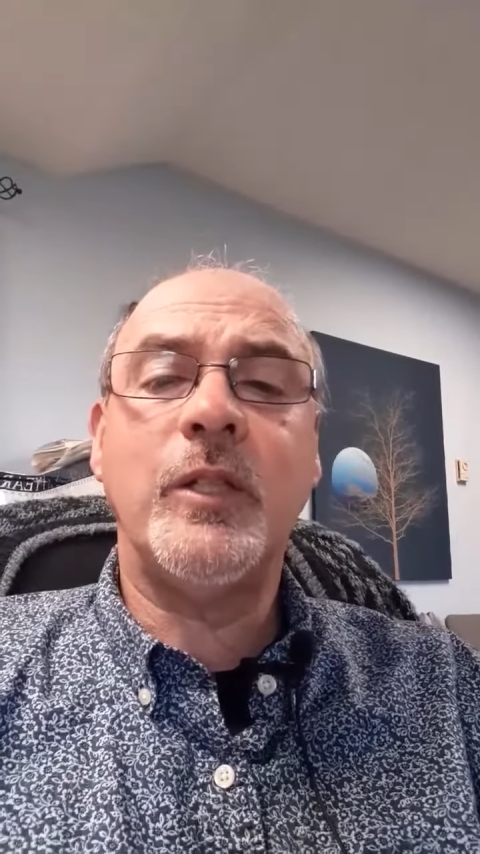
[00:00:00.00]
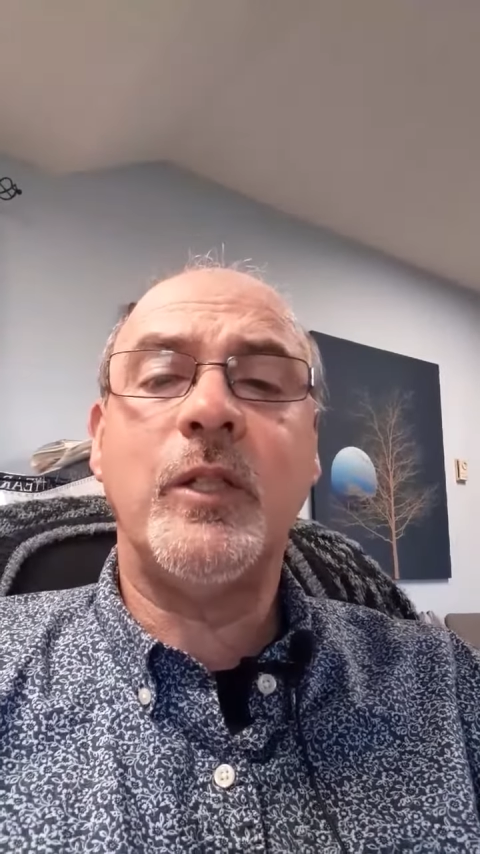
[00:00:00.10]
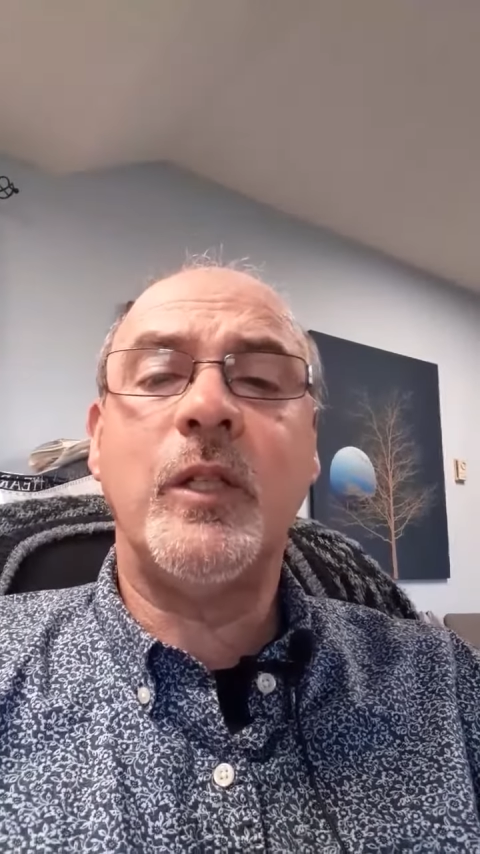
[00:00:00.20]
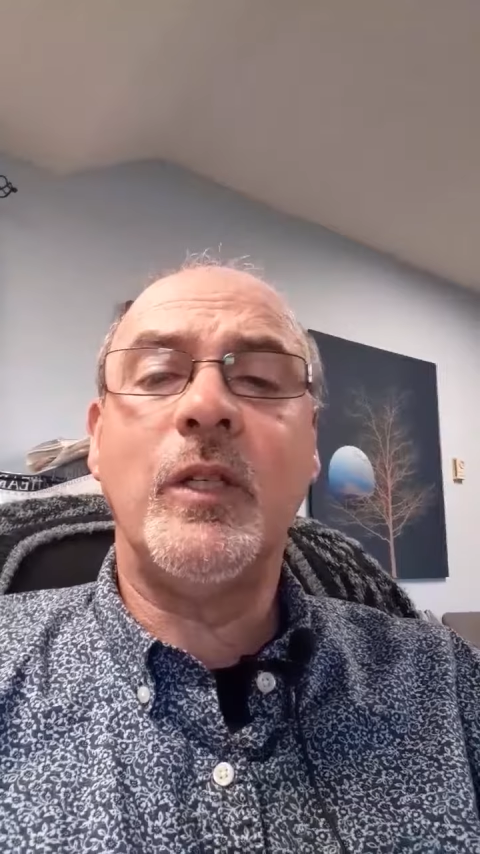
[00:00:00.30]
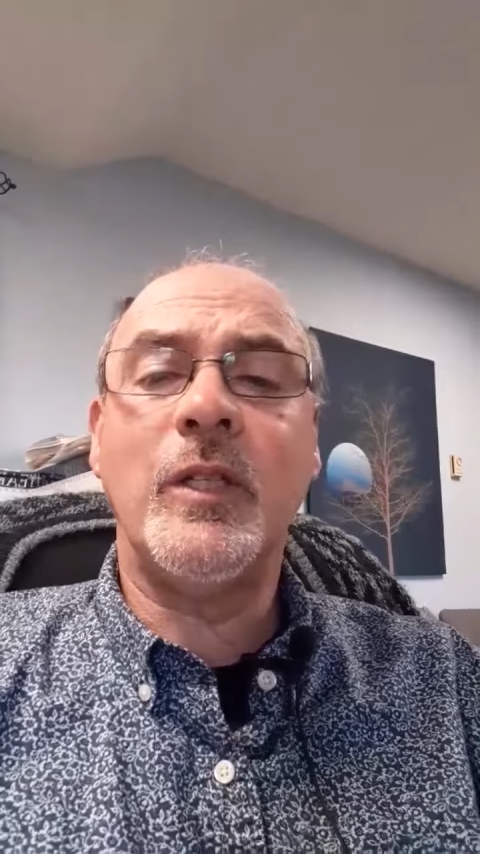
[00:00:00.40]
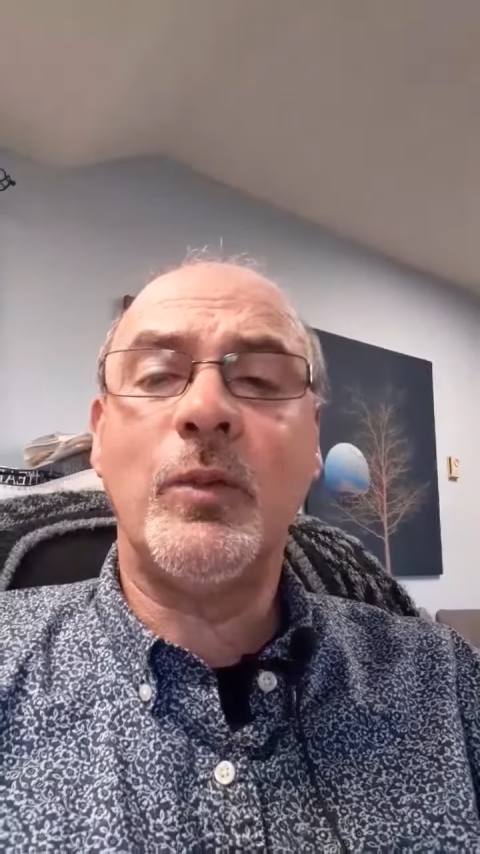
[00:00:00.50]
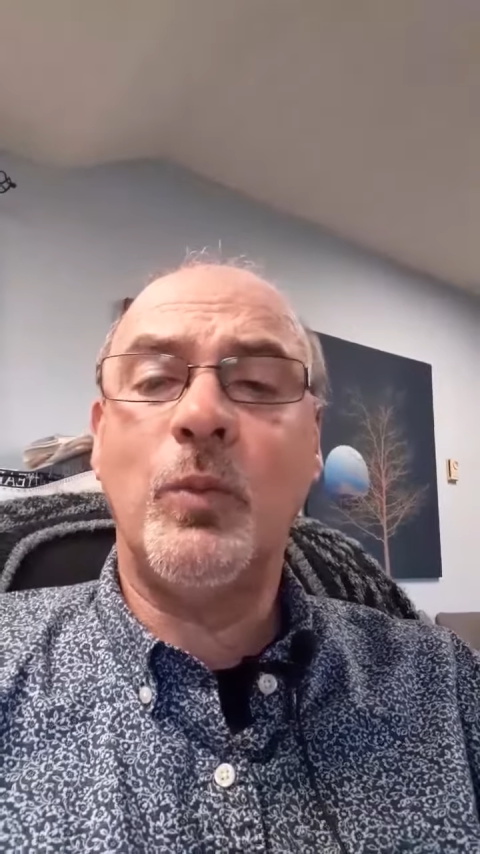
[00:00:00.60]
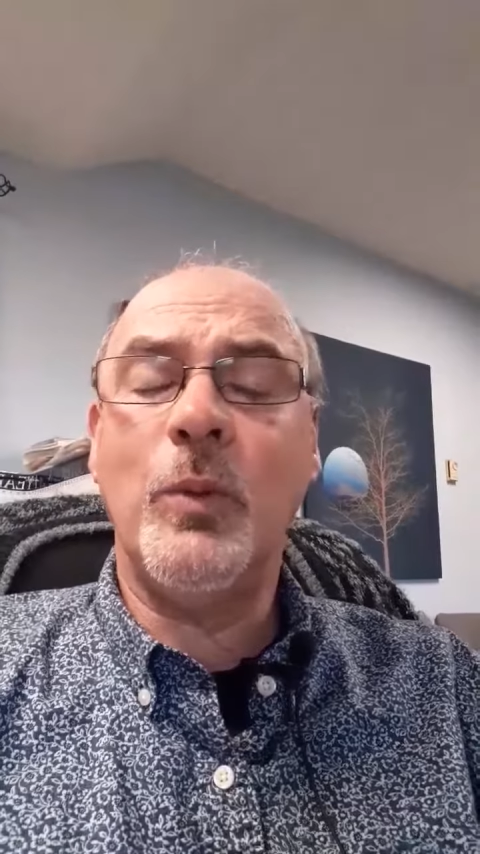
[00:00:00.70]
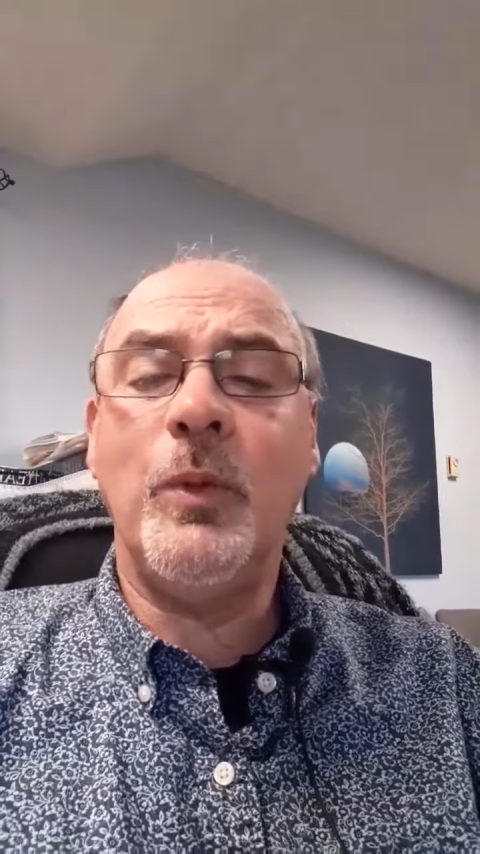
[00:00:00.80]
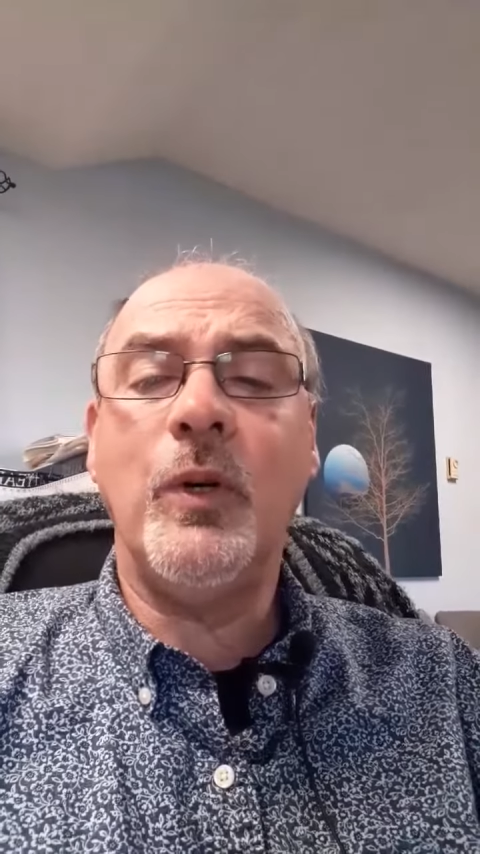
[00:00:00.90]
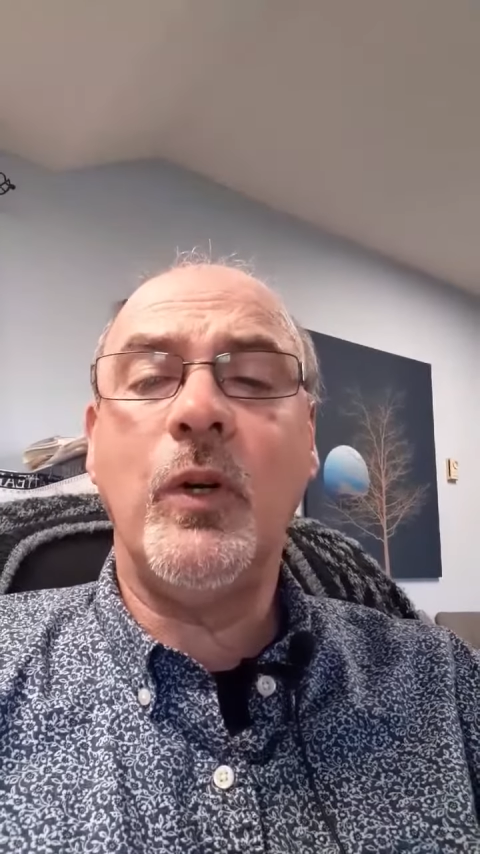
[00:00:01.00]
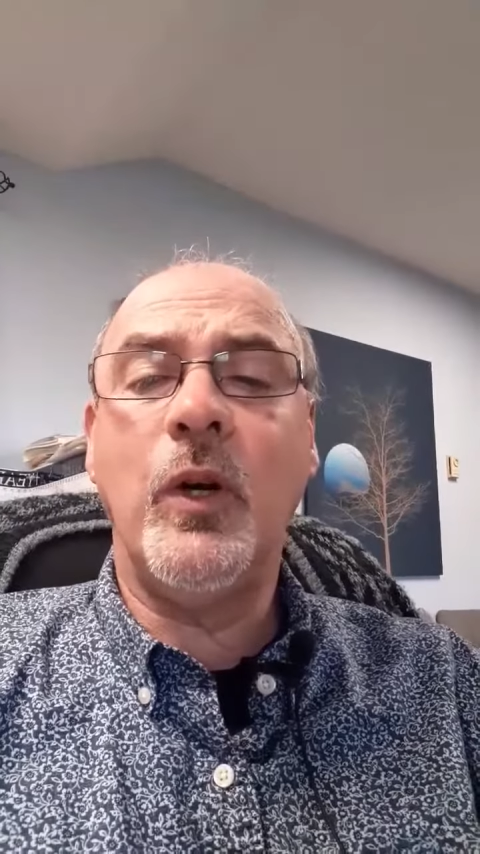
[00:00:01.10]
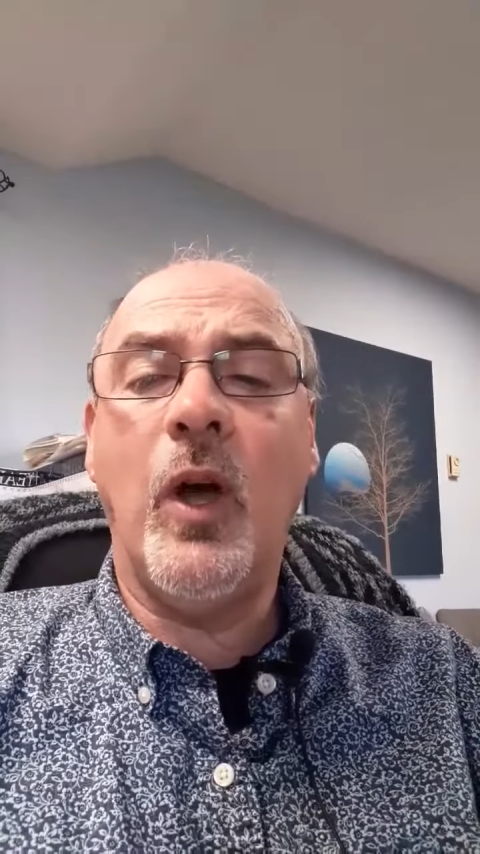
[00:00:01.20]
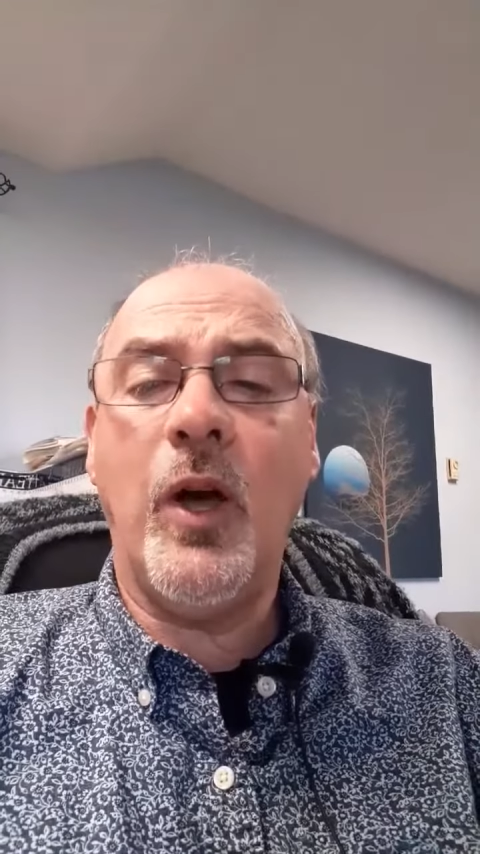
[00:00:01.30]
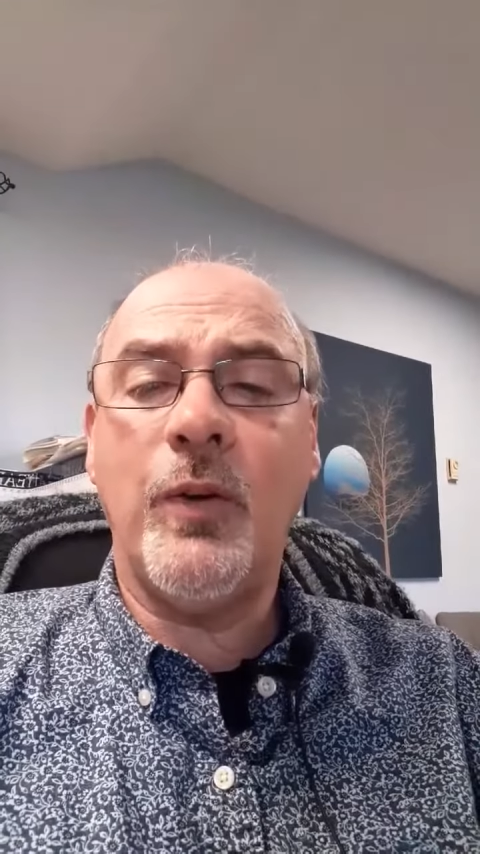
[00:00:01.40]
this woman
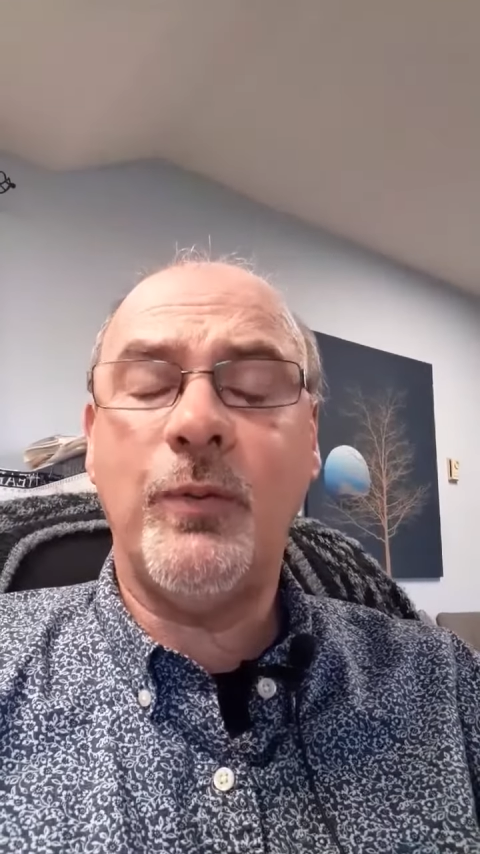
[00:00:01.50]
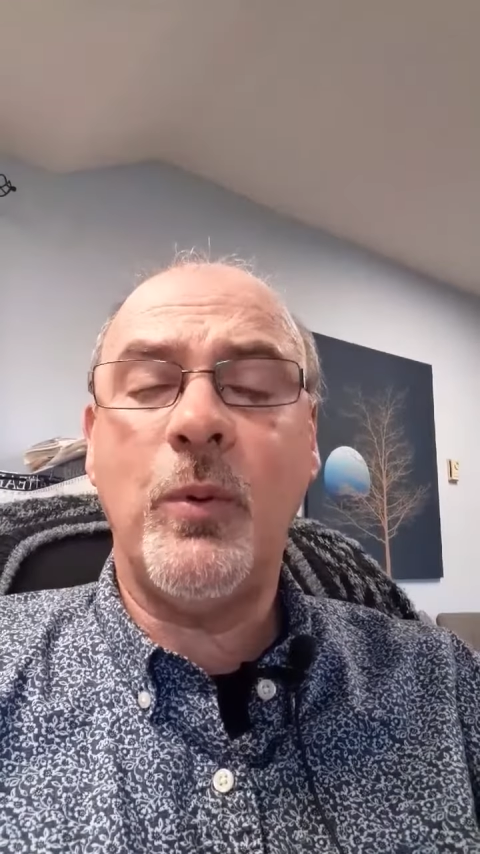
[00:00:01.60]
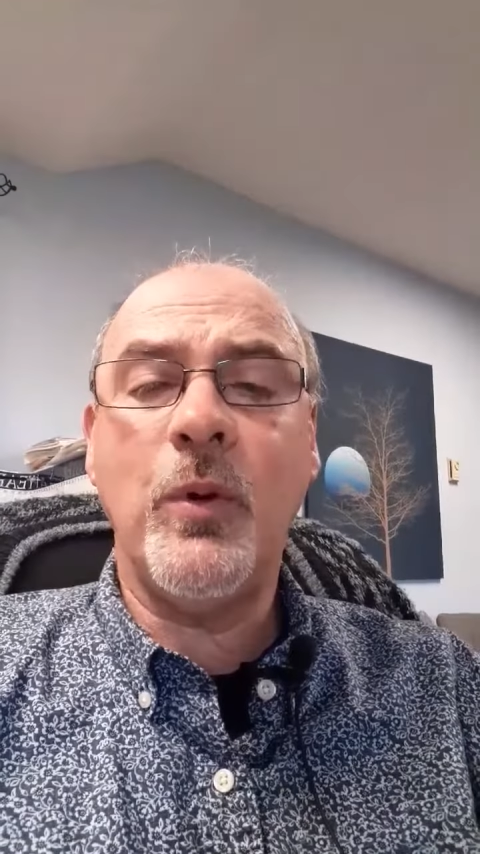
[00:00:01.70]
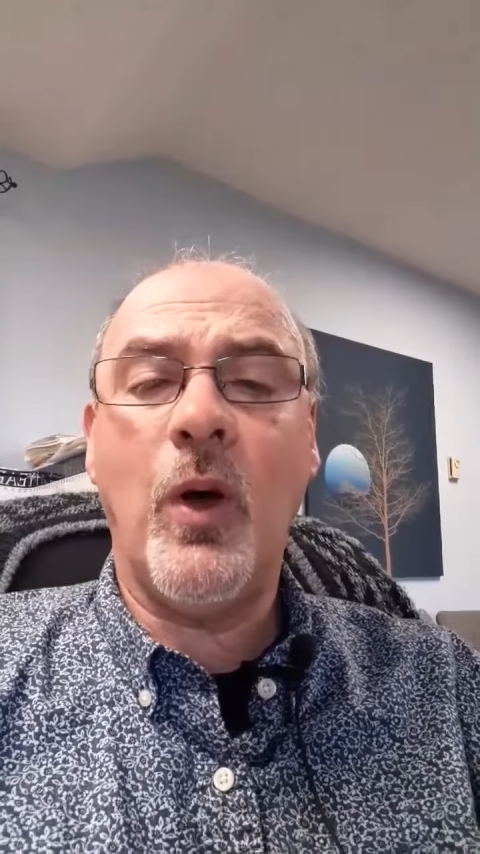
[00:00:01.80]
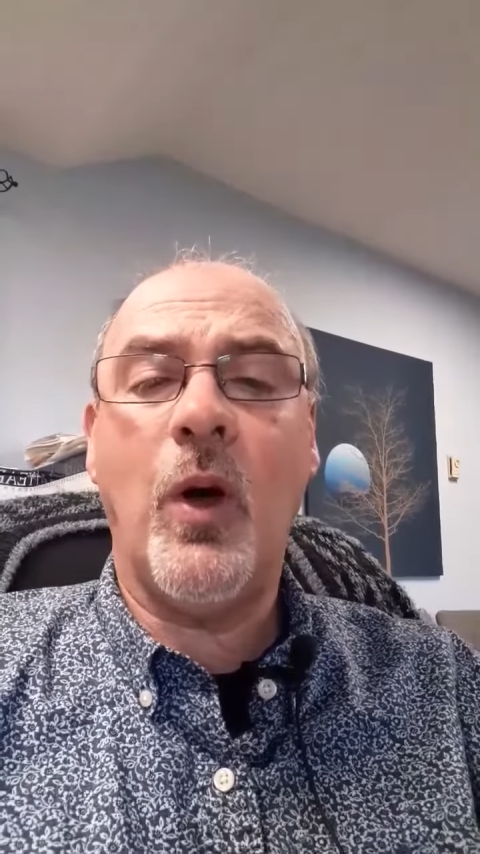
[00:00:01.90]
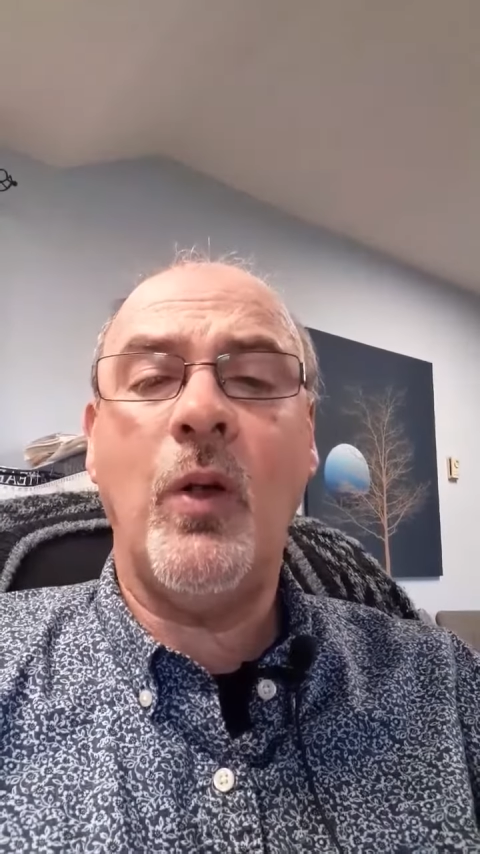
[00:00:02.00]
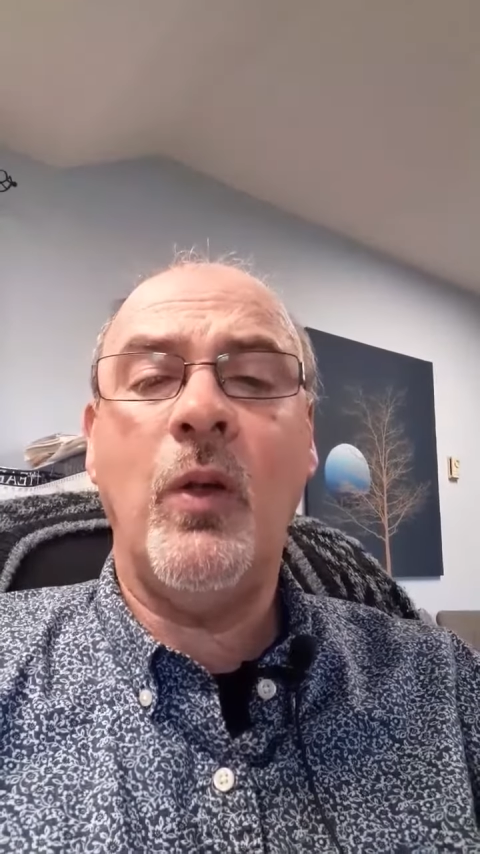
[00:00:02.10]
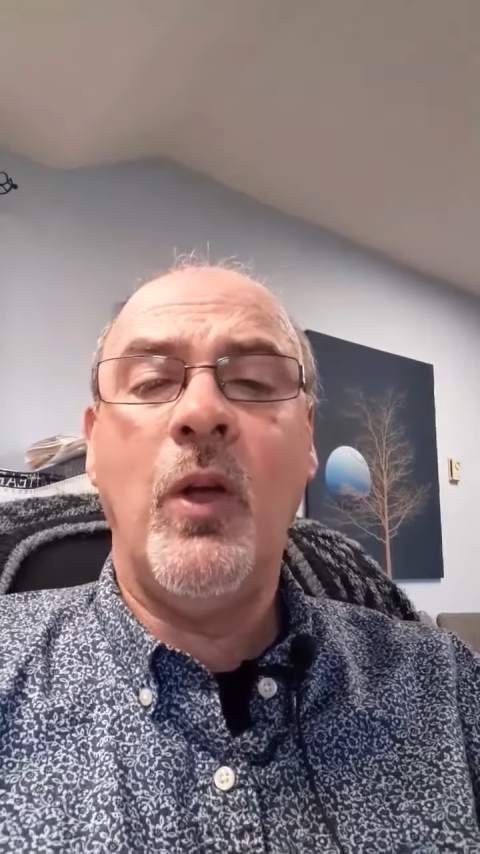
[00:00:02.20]
got a phone call